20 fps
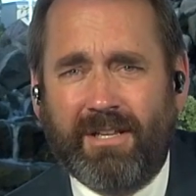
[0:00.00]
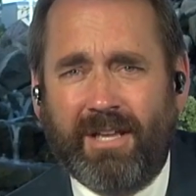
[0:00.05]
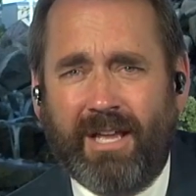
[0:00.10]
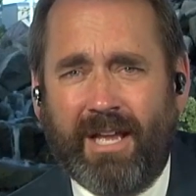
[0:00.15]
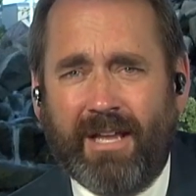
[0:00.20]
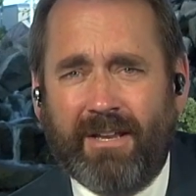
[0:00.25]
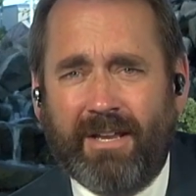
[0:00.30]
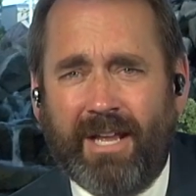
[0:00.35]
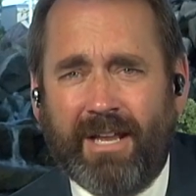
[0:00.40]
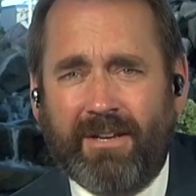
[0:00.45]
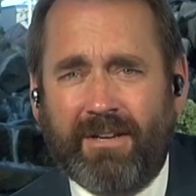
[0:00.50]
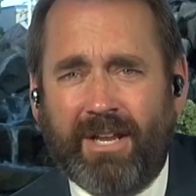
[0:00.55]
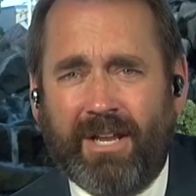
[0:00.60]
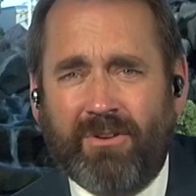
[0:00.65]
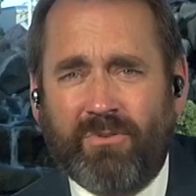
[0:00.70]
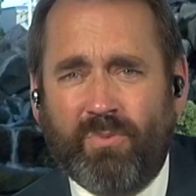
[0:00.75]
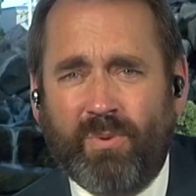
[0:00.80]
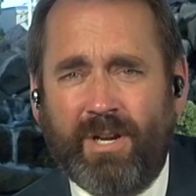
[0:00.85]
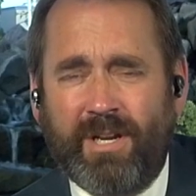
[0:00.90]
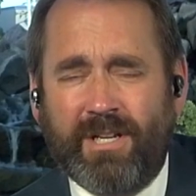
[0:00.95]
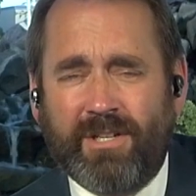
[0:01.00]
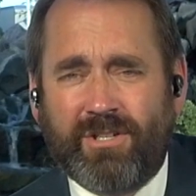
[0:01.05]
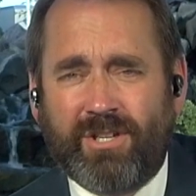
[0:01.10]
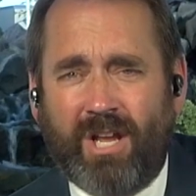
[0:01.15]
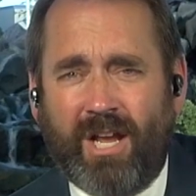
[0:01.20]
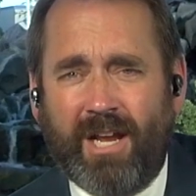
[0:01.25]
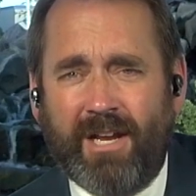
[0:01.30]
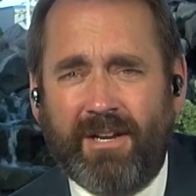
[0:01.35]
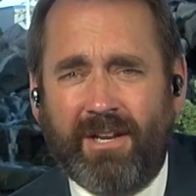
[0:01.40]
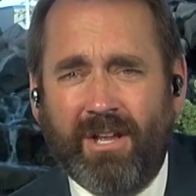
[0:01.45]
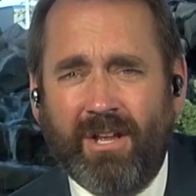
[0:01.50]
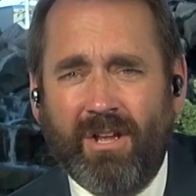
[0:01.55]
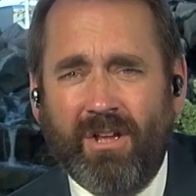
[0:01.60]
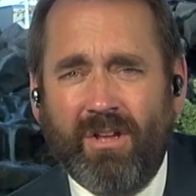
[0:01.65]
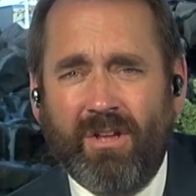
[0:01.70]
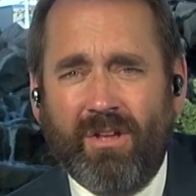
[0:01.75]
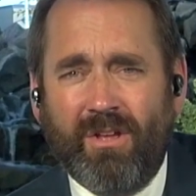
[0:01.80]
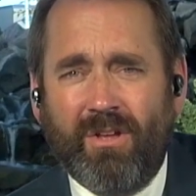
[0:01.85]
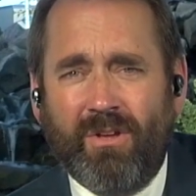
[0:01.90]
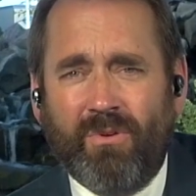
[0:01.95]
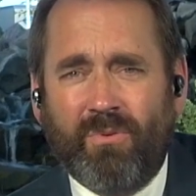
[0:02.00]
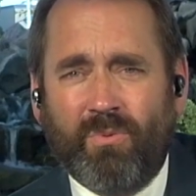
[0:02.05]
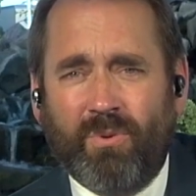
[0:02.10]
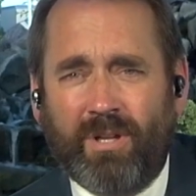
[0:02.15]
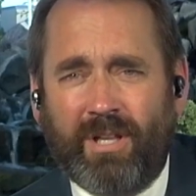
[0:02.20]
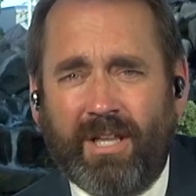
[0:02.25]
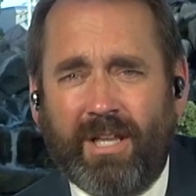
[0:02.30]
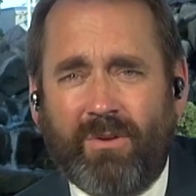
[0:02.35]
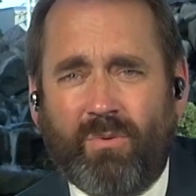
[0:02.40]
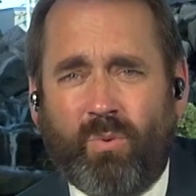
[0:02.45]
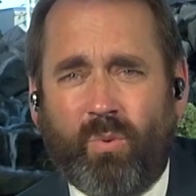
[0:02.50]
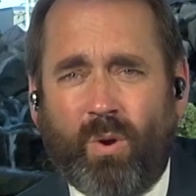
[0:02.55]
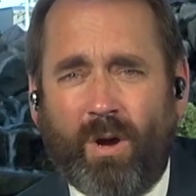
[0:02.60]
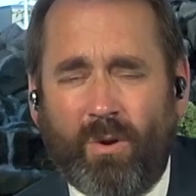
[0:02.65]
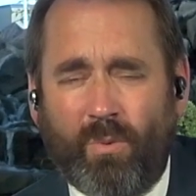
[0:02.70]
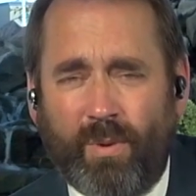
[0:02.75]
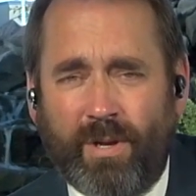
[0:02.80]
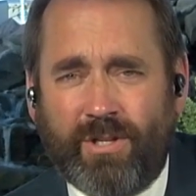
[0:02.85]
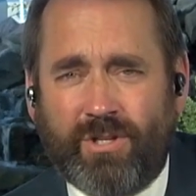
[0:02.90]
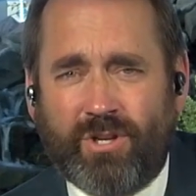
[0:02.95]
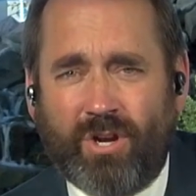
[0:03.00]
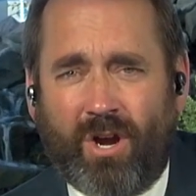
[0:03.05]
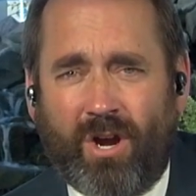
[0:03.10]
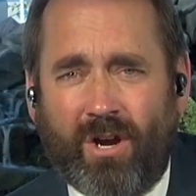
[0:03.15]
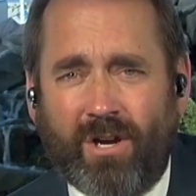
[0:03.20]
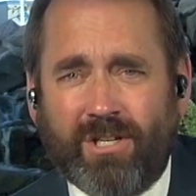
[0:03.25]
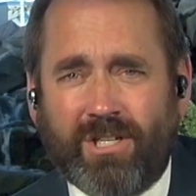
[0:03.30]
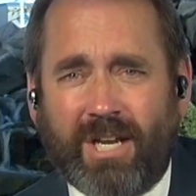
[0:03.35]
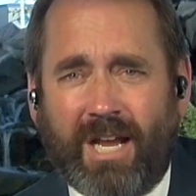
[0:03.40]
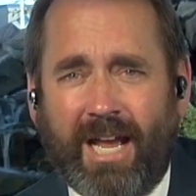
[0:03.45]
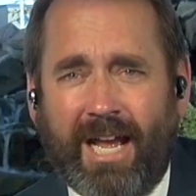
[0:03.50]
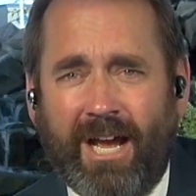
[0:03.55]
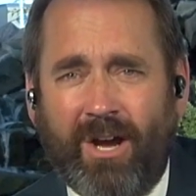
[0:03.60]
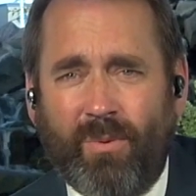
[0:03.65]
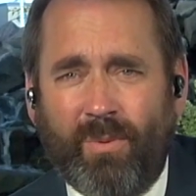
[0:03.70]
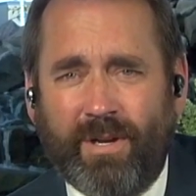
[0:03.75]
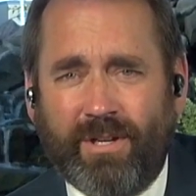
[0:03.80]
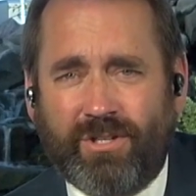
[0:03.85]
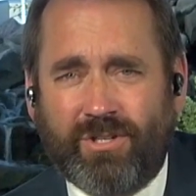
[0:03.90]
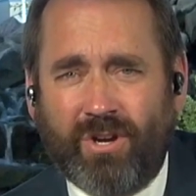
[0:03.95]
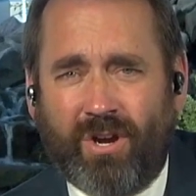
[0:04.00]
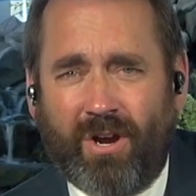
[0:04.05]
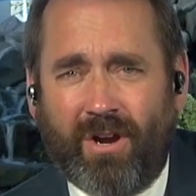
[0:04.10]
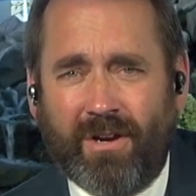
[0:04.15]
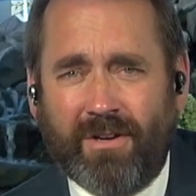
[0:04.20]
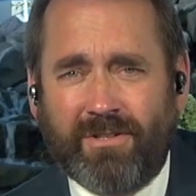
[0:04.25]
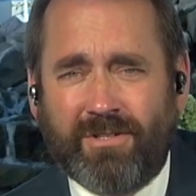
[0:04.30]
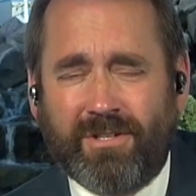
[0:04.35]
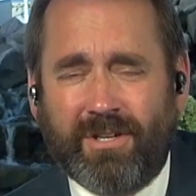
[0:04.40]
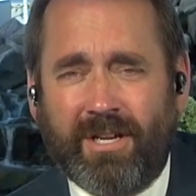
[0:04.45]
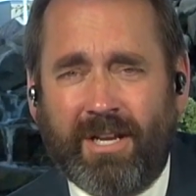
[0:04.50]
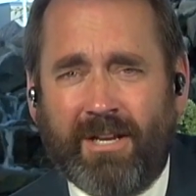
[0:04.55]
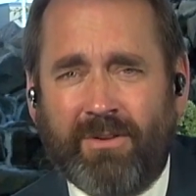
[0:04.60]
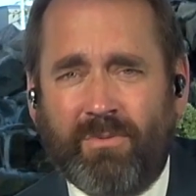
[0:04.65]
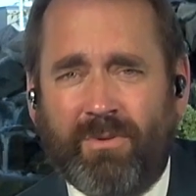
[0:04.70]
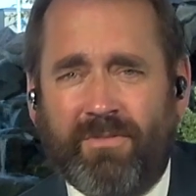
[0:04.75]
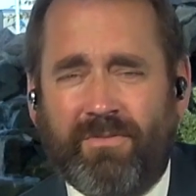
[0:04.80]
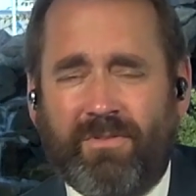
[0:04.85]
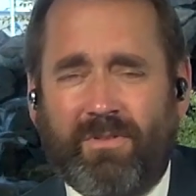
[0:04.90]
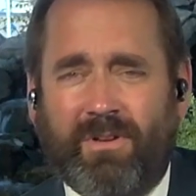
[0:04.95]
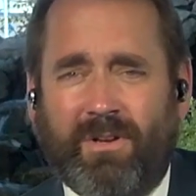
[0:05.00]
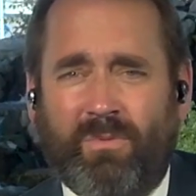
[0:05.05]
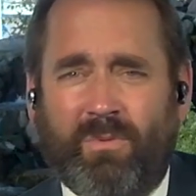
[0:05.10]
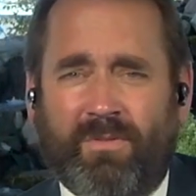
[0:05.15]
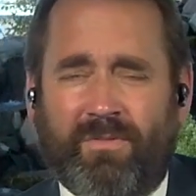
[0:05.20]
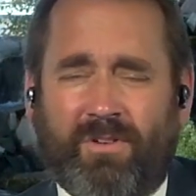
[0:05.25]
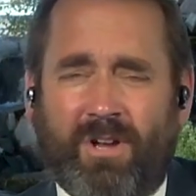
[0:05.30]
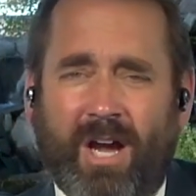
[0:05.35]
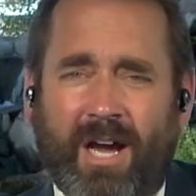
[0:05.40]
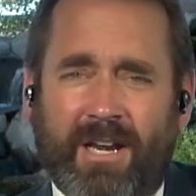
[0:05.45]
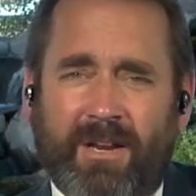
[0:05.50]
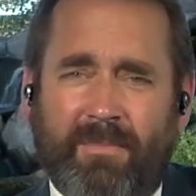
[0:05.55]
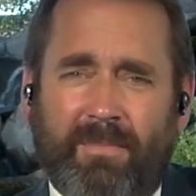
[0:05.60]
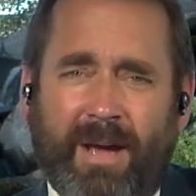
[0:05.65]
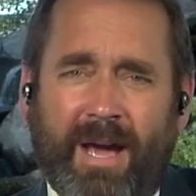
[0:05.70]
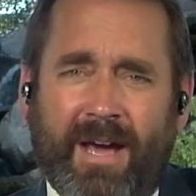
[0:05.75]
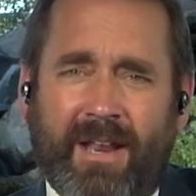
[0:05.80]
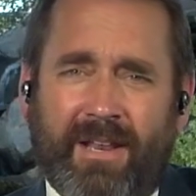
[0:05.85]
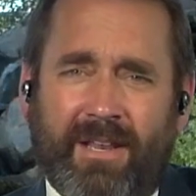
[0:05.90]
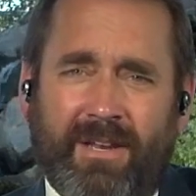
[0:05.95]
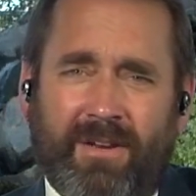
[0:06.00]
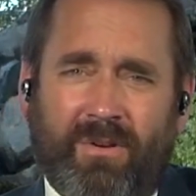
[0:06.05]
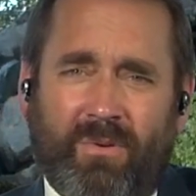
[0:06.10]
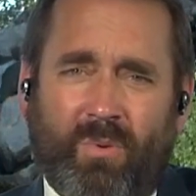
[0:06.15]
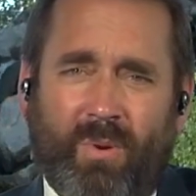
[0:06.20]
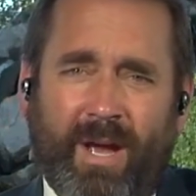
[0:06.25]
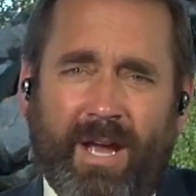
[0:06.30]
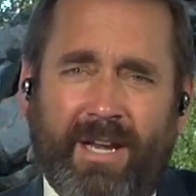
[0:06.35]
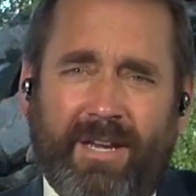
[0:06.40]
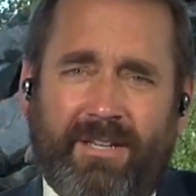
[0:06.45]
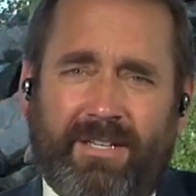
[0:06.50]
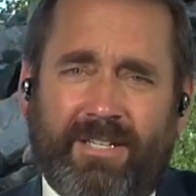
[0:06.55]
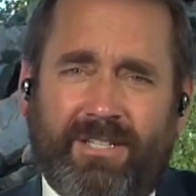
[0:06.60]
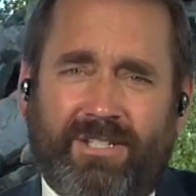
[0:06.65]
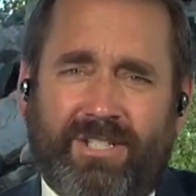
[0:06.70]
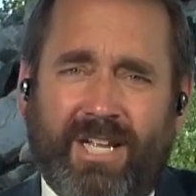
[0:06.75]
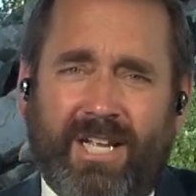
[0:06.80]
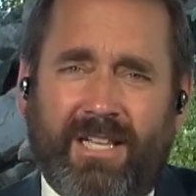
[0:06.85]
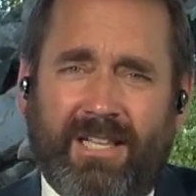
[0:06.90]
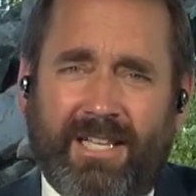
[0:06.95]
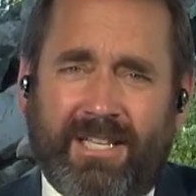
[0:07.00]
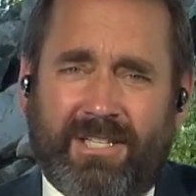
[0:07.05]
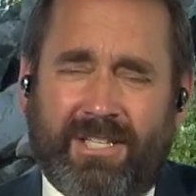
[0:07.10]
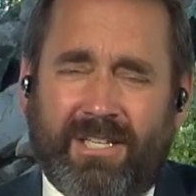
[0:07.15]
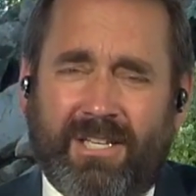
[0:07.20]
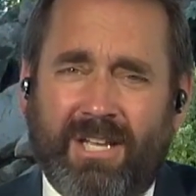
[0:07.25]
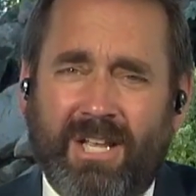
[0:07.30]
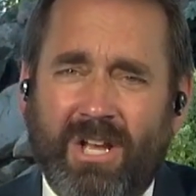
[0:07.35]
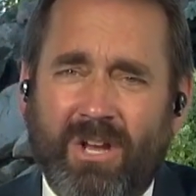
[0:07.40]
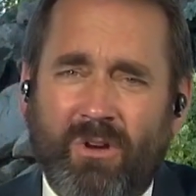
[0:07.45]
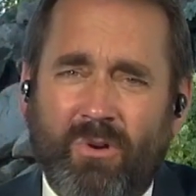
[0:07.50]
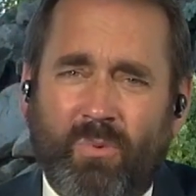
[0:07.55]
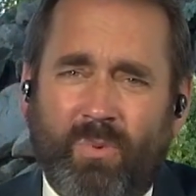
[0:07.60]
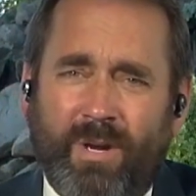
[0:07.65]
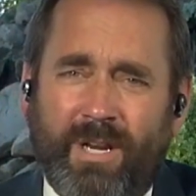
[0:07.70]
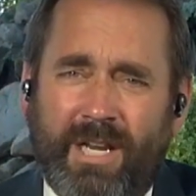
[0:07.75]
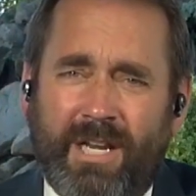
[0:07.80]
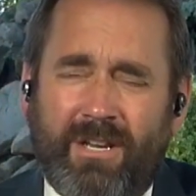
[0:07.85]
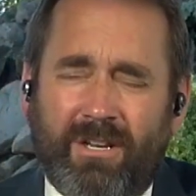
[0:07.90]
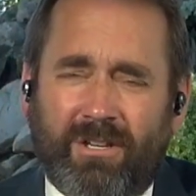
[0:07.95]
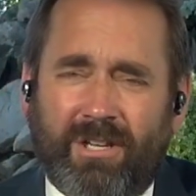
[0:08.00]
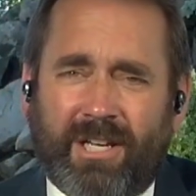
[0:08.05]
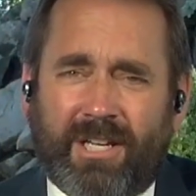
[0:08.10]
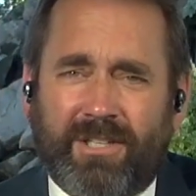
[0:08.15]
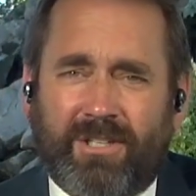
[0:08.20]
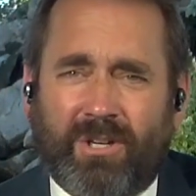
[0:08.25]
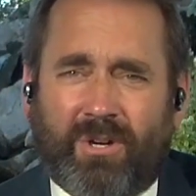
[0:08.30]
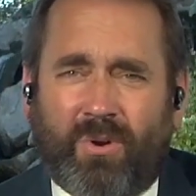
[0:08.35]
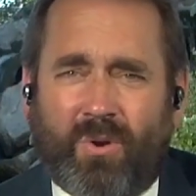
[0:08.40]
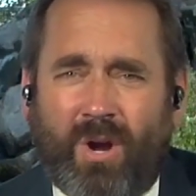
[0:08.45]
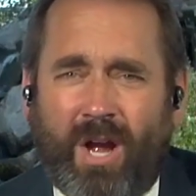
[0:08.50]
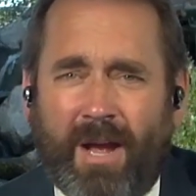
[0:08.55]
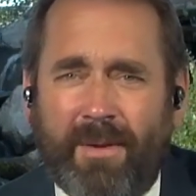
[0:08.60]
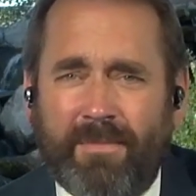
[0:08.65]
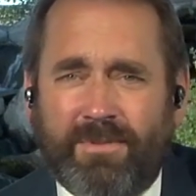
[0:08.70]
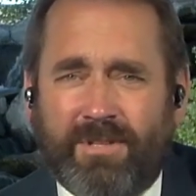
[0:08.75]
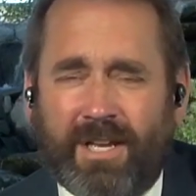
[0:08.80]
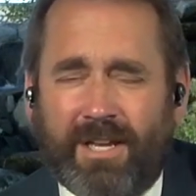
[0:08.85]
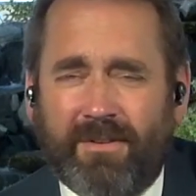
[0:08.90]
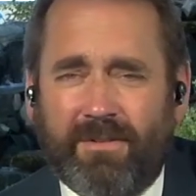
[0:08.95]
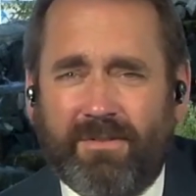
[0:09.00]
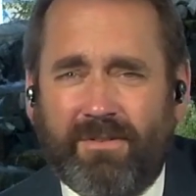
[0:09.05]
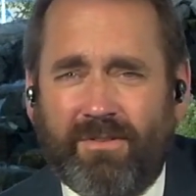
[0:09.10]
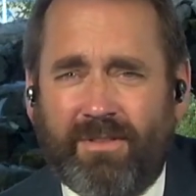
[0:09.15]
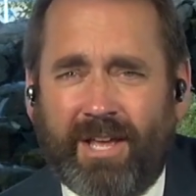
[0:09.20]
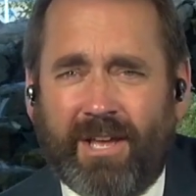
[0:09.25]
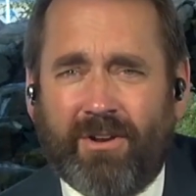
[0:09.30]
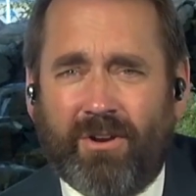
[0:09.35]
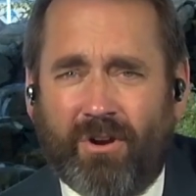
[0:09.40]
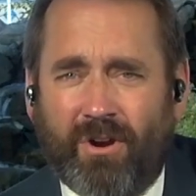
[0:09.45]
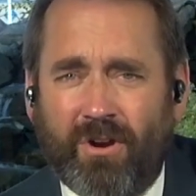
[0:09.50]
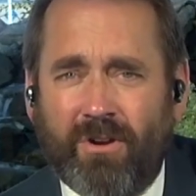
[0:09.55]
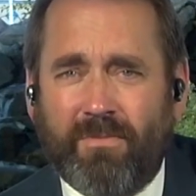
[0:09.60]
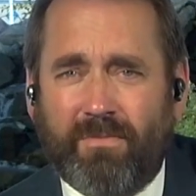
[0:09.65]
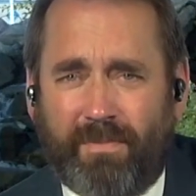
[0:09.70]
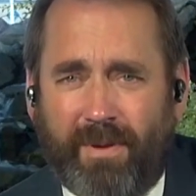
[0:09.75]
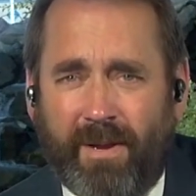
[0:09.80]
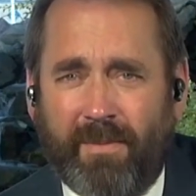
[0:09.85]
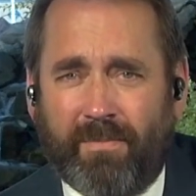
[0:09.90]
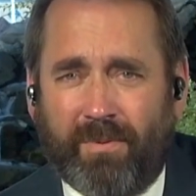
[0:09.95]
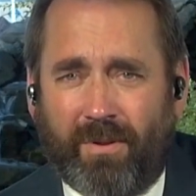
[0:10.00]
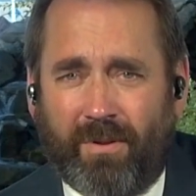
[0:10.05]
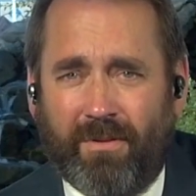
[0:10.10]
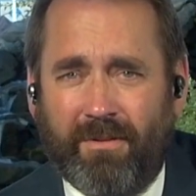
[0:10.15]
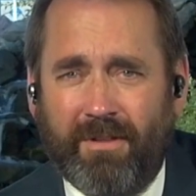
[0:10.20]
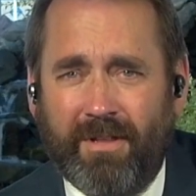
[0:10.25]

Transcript: and, and, and redesigned really what we charge, how we charge, and we've, we've gone about it in a way to say, listen, we need to look at the crimes that, that hurt people